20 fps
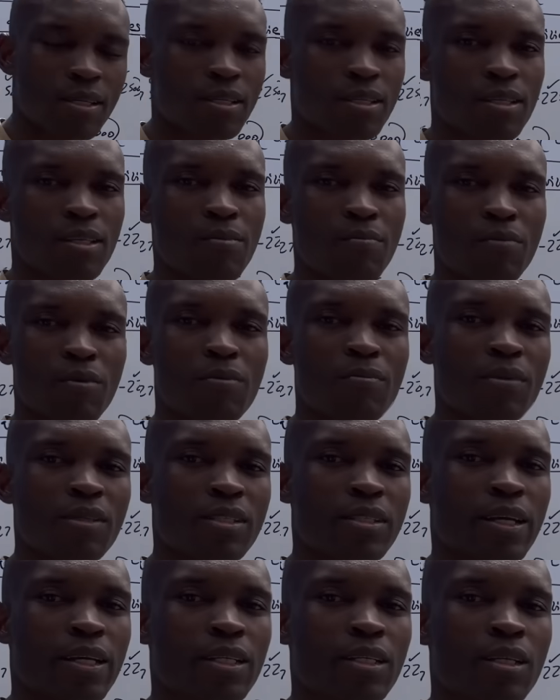It simply means
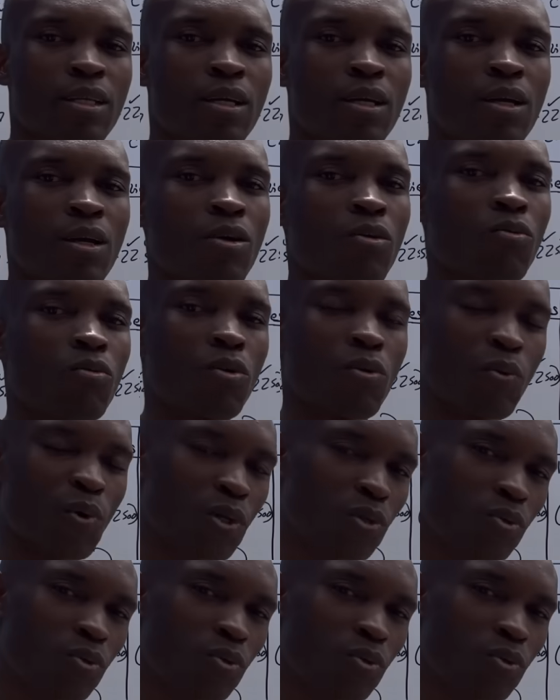that we went